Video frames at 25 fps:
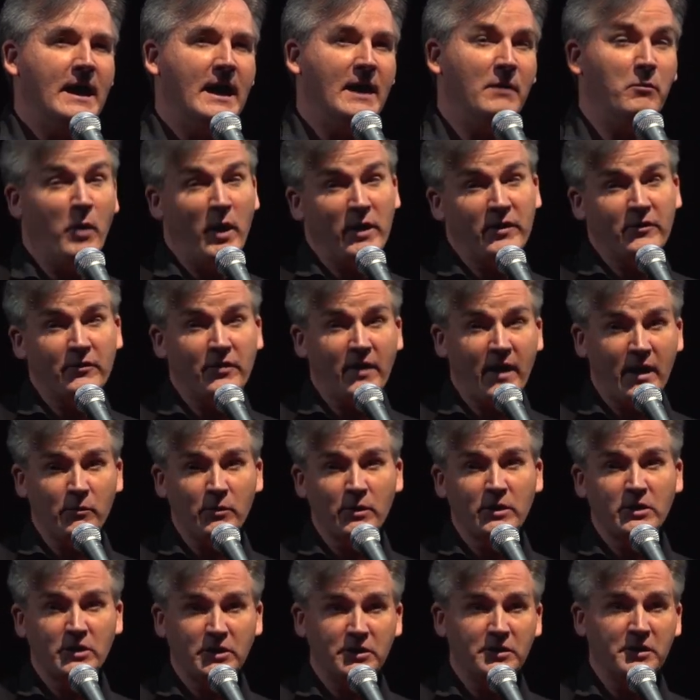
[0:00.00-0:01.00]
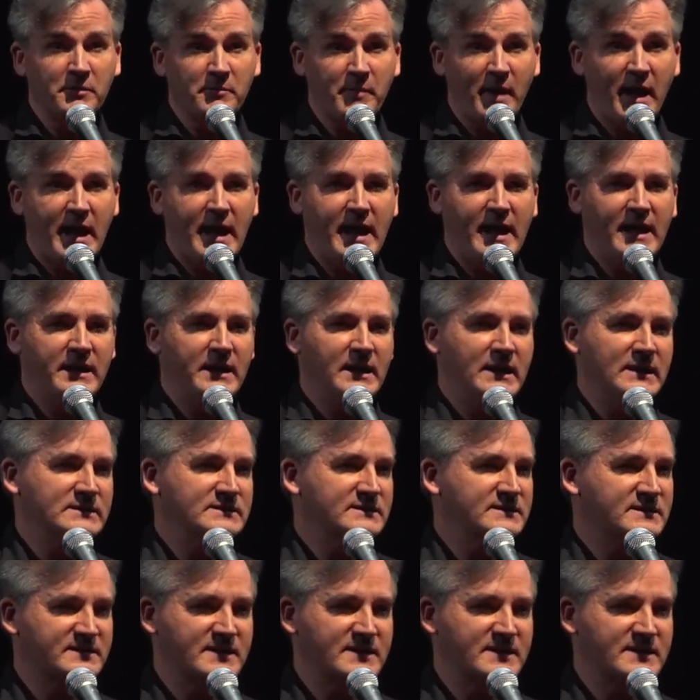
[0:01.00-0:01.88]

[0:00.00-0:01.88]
And whether they were good or bad, and